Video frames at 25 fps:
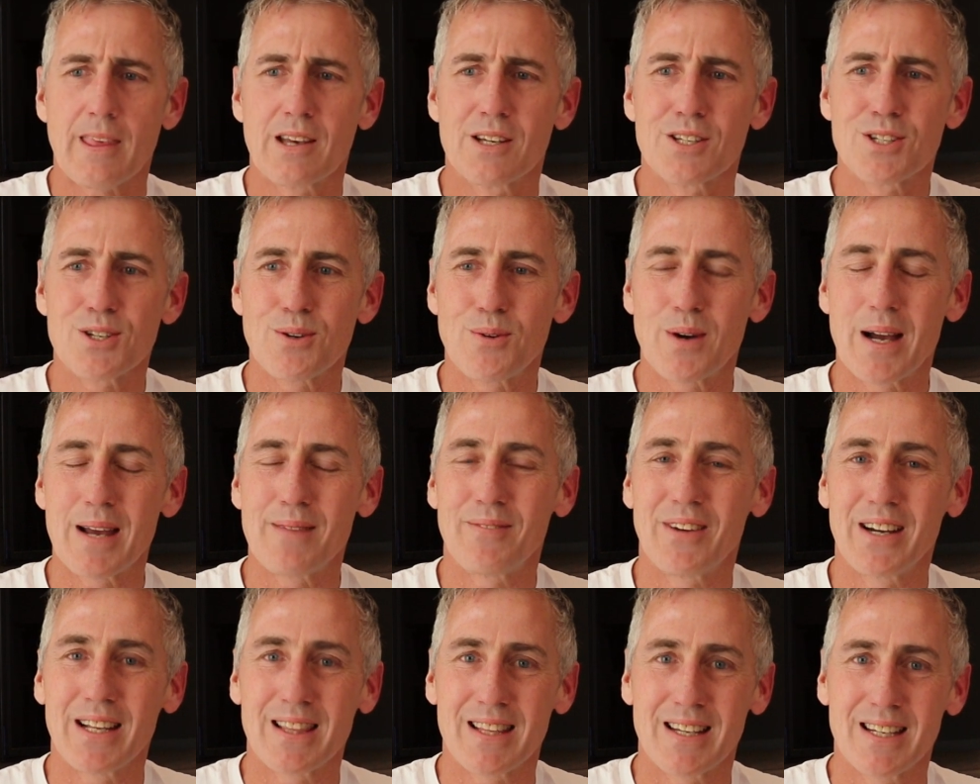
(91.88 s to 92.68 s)
So why
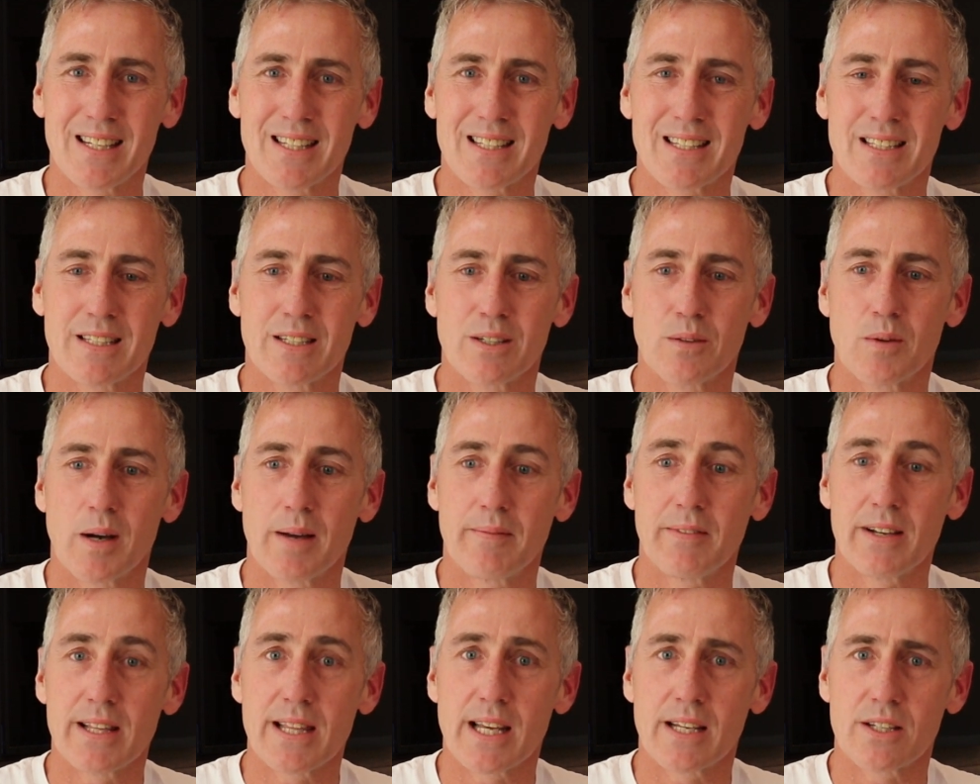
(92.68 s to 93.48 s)
bring that
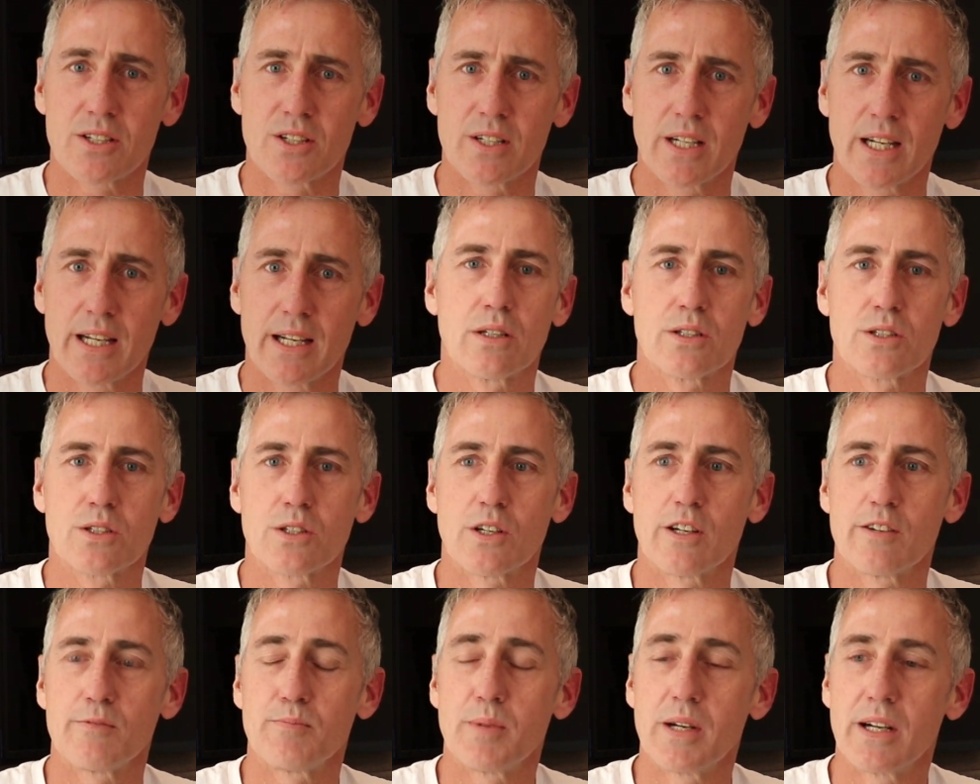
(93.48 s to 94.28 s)
today?
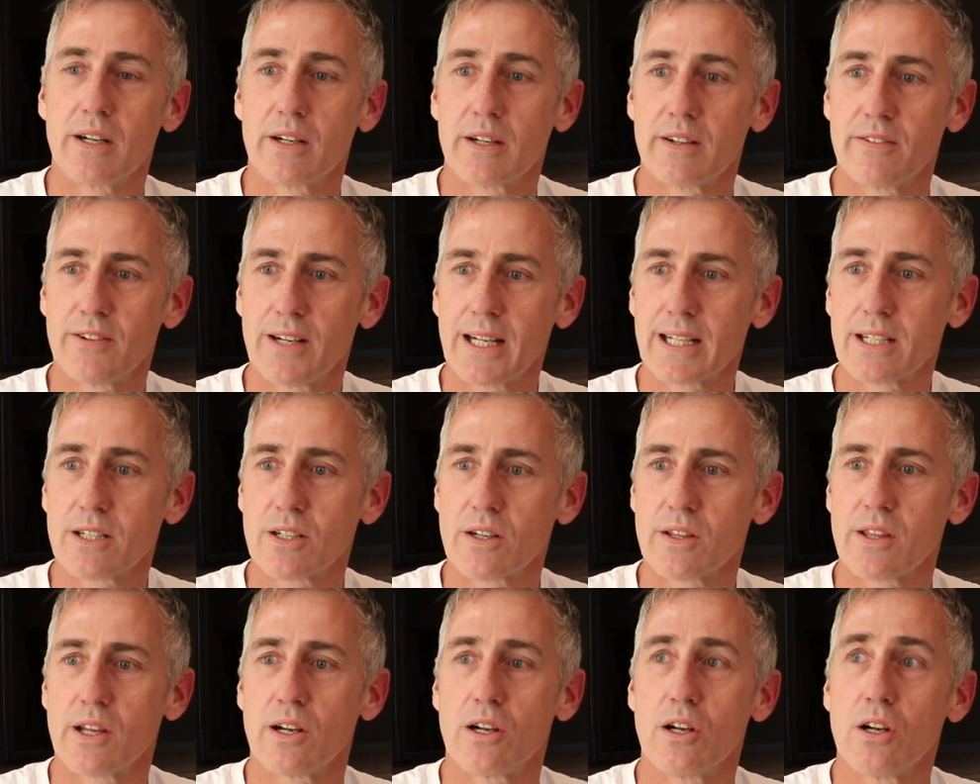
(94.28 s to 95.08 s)
So I've been
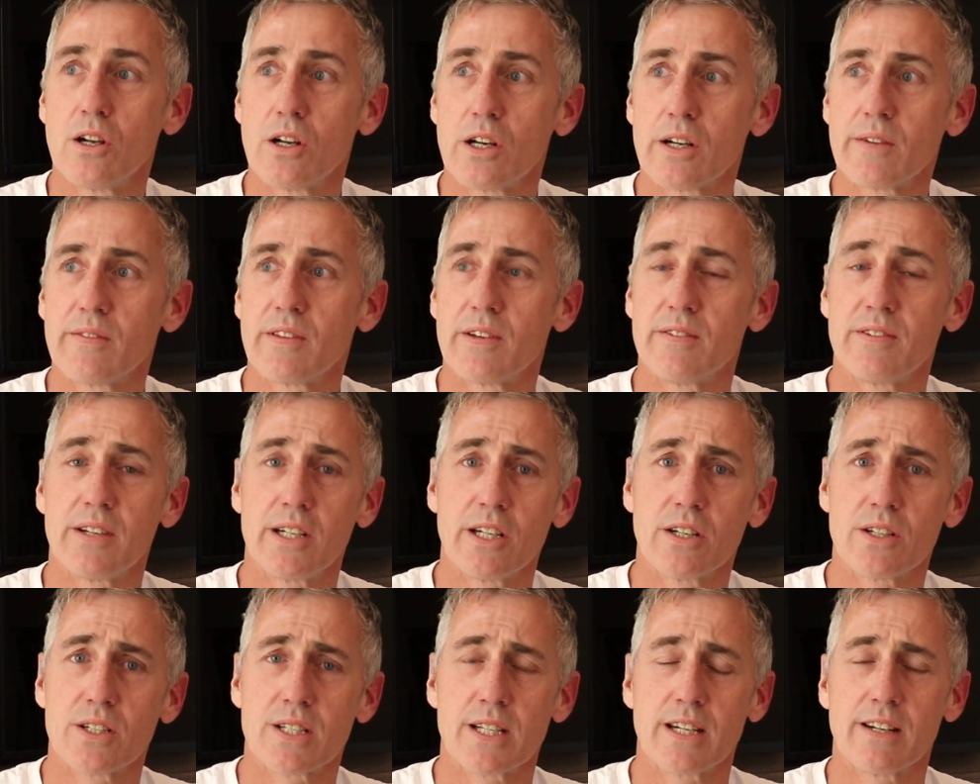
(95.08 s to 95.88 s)
reflecting on a lot of the
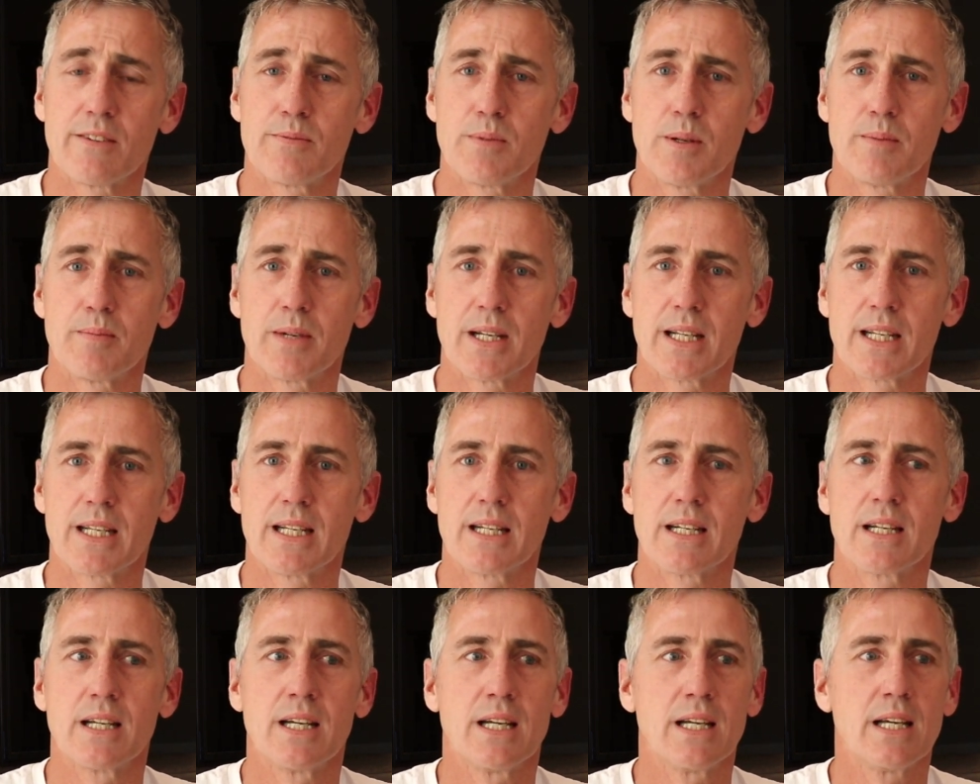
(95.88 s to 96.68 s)
videos that I've been
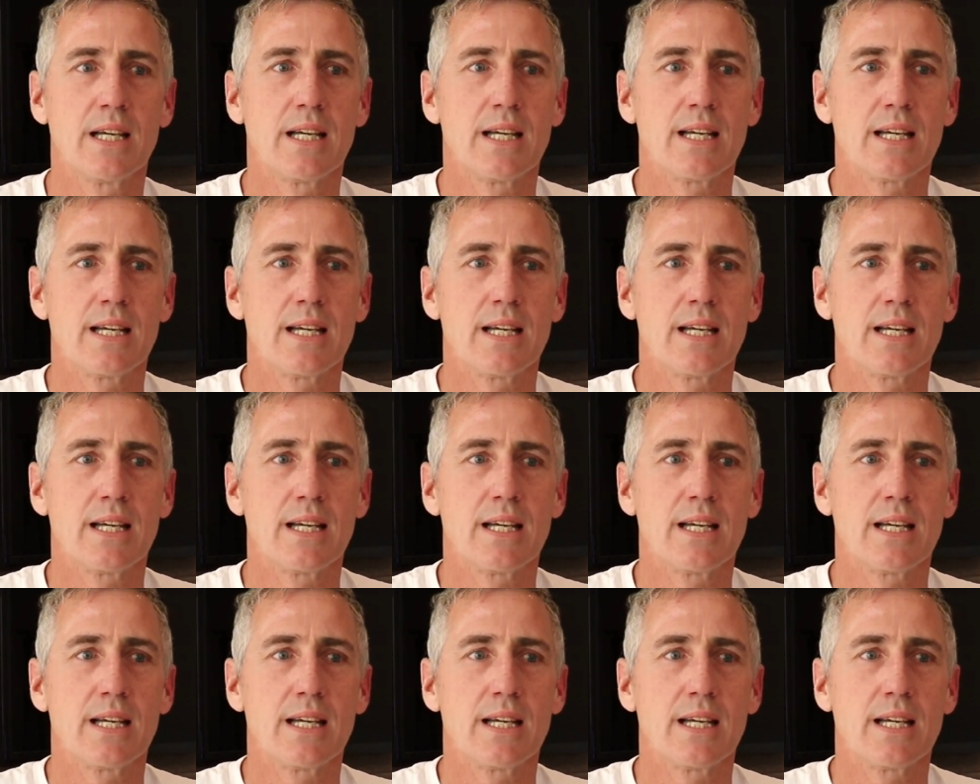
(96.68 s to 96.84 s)
making.